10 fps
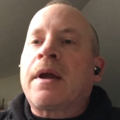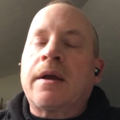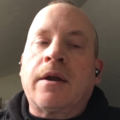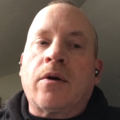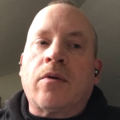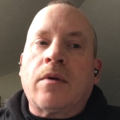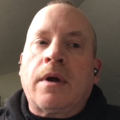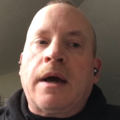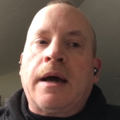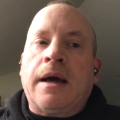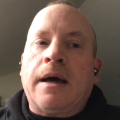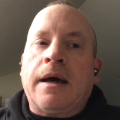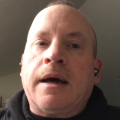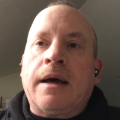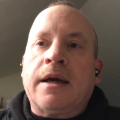you know,
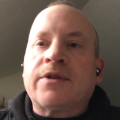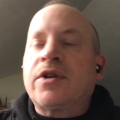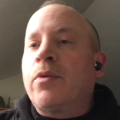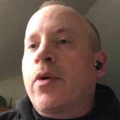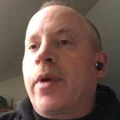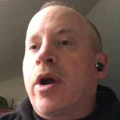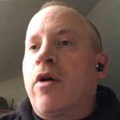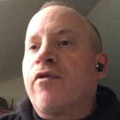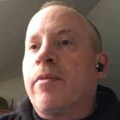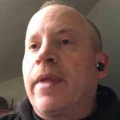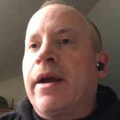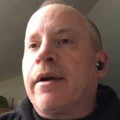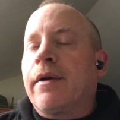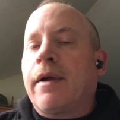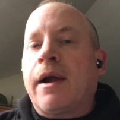uh, see where we can go from there.
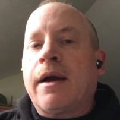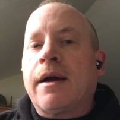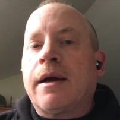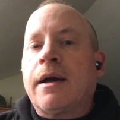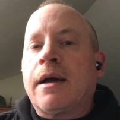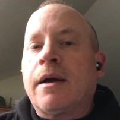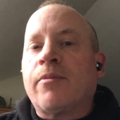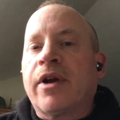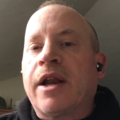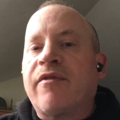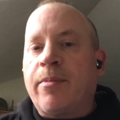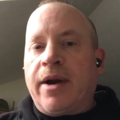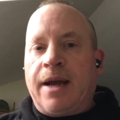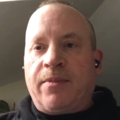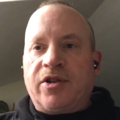Uh, bringing
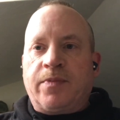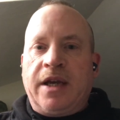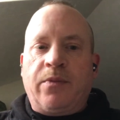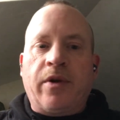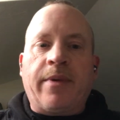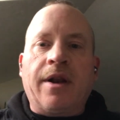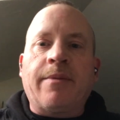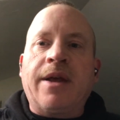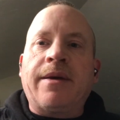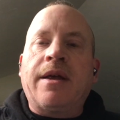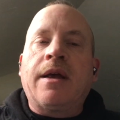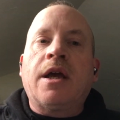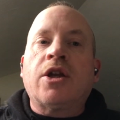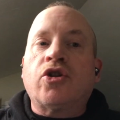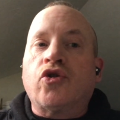everybody up to speed. We've been a little bit
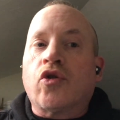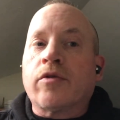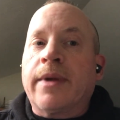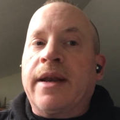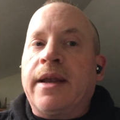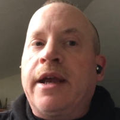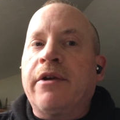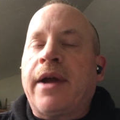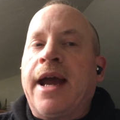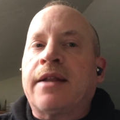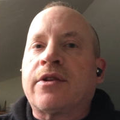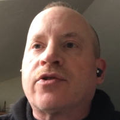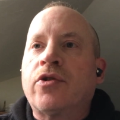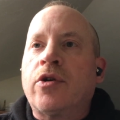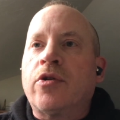dormant here at the
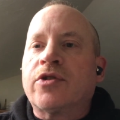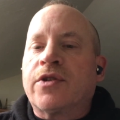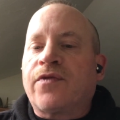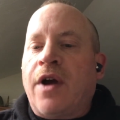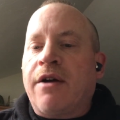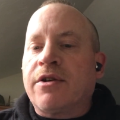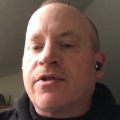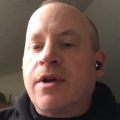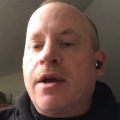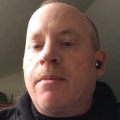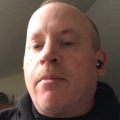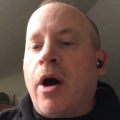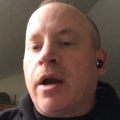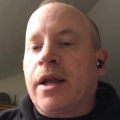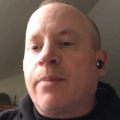studios as far as
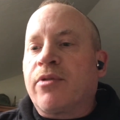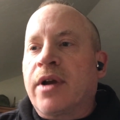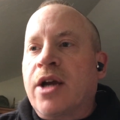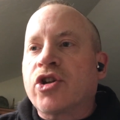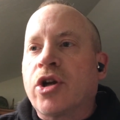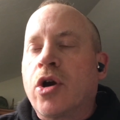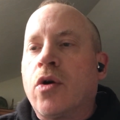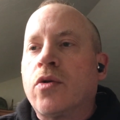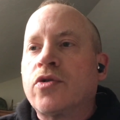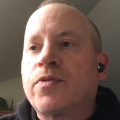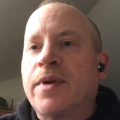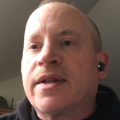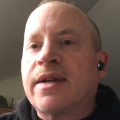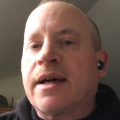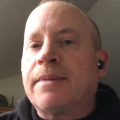modeling production goes,
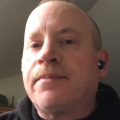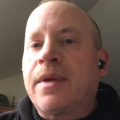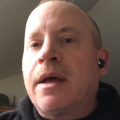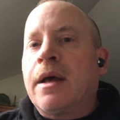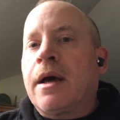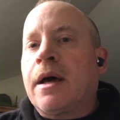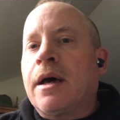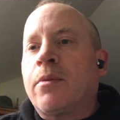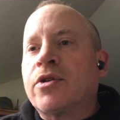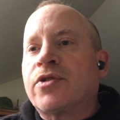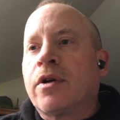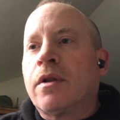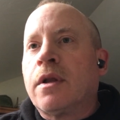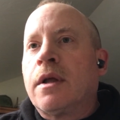but we're still